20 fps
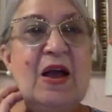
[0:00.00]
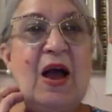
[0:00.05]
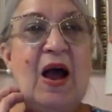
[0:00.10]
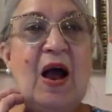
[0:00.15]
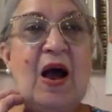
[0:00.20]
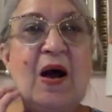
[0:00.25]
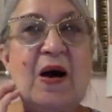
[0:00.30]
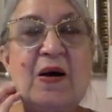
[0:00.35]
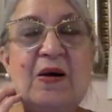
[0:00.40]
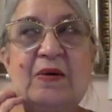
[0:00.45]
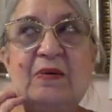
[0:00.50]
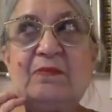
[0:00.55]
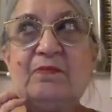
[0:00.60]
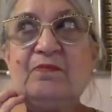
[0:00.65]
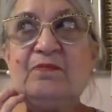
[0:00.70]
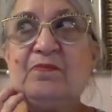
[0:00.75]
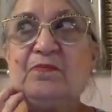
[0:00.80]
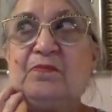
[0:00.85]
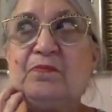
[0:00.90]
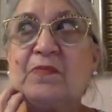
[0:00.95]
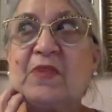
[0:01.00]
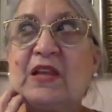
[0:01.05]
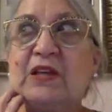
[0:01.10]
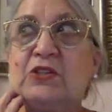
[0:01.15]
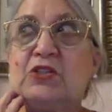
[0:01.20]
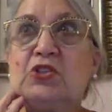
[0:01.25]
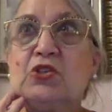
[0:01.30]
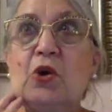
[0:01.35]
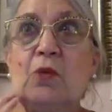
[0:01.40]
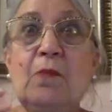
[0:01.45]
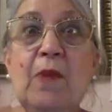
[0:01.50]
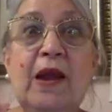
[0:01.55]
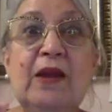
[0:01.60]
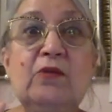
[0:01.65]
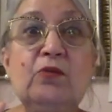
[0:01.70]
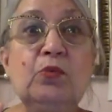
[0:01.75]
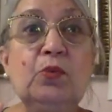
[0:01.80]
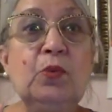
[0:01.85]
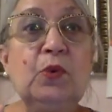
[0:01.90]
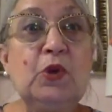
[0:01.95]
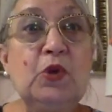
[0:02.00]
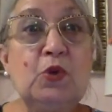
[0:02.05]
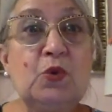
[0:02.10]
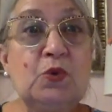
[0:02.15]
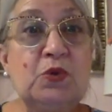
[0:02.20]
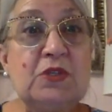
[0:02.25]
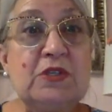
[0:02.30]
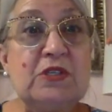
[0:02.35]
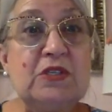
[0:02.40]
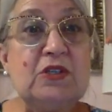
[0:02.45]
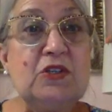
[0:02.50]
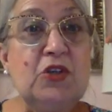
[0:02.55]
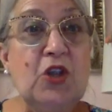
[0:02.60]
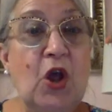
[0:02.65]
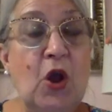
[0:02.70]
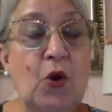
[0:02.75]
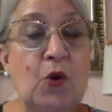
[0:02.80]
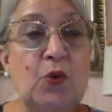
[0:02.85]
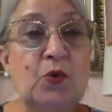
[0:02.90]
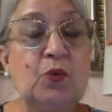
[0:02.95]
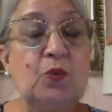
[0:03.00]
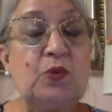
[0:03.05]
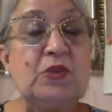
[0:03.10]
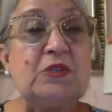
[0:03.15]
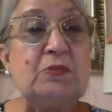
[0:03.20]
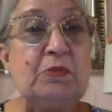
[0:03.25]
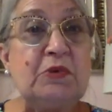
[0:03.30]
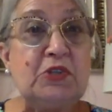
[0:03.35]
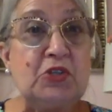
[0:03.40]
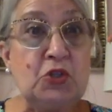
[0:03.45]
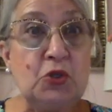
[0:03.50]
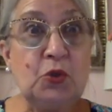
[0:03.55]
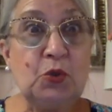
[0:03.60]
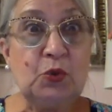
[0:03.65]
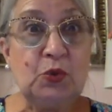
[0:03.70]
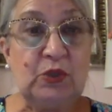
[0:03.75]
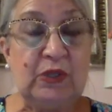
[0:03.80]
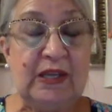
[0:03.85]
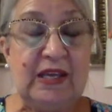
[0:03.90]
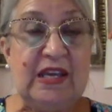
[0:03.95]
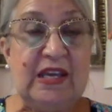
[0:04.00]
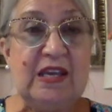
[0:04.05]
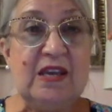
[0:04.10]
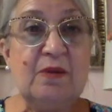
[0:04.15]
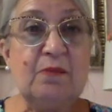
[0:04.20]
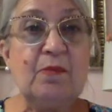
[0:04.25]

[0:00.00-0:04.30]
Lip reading: Um, so my root note was patchouli,